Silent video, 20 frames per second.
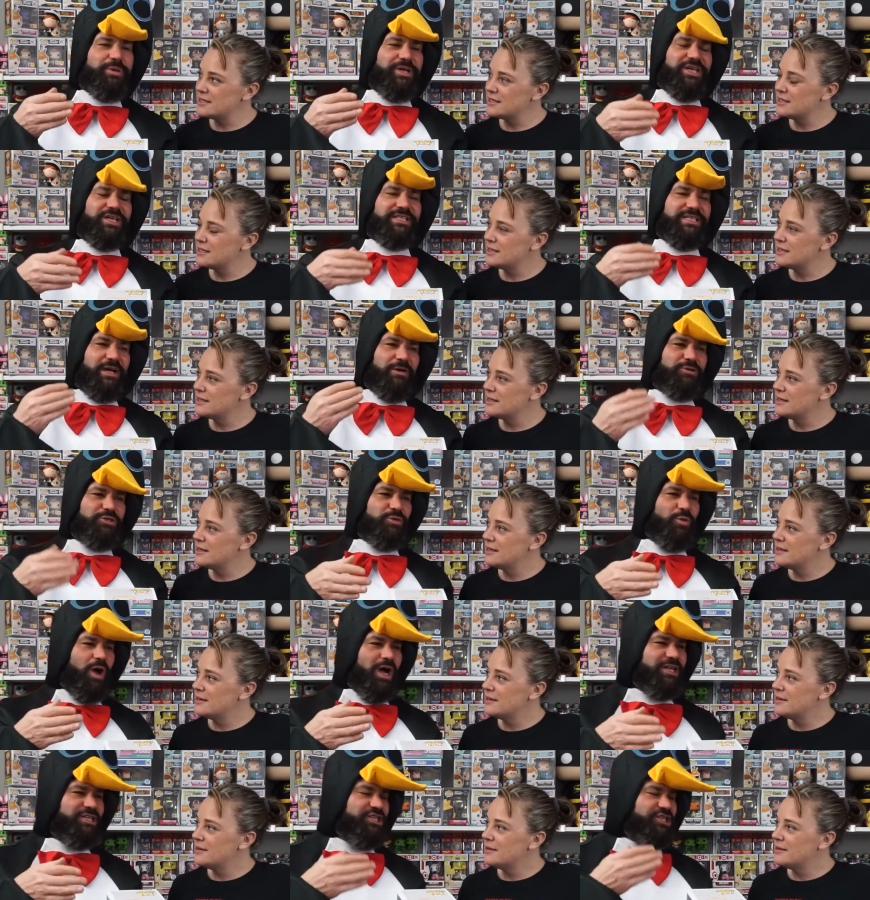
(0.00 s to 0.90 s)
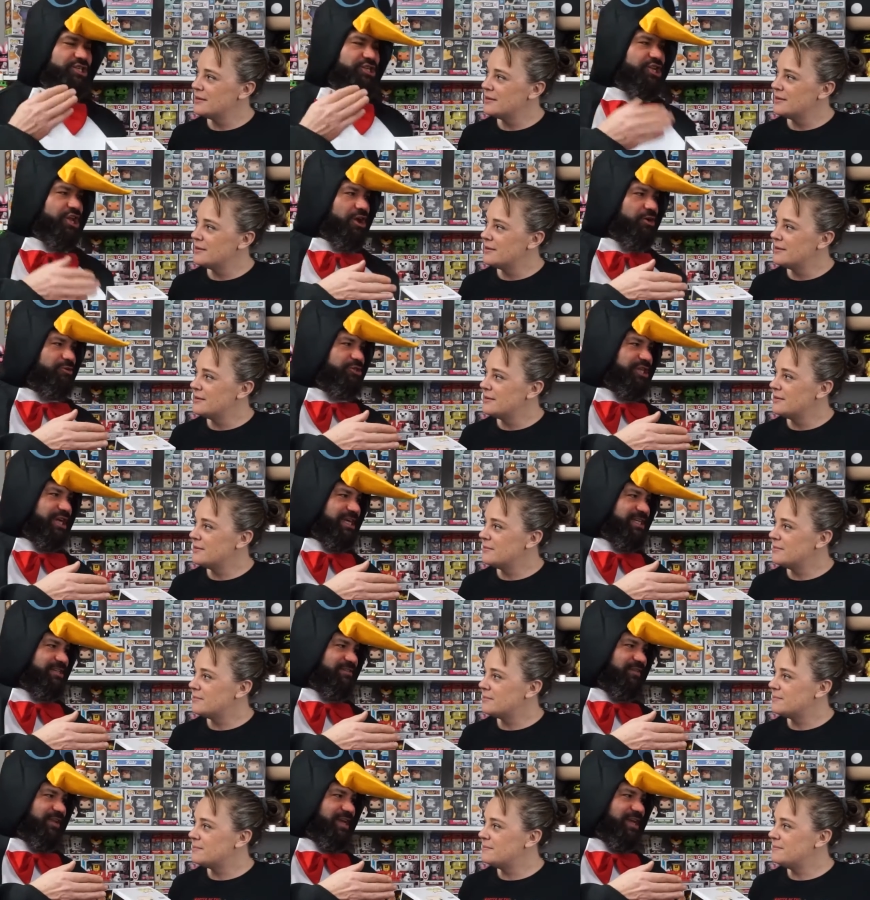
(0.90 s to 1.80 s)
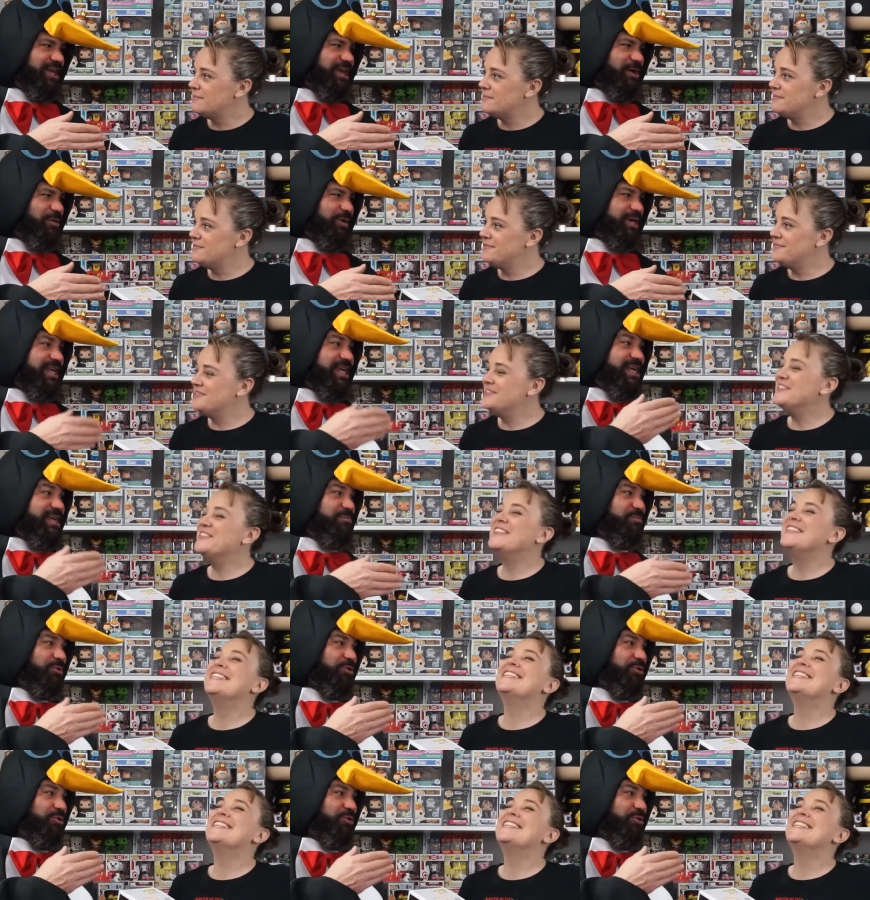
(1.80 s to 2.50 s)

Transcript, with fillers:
Speaker 1: because I was watching Yojay's video and he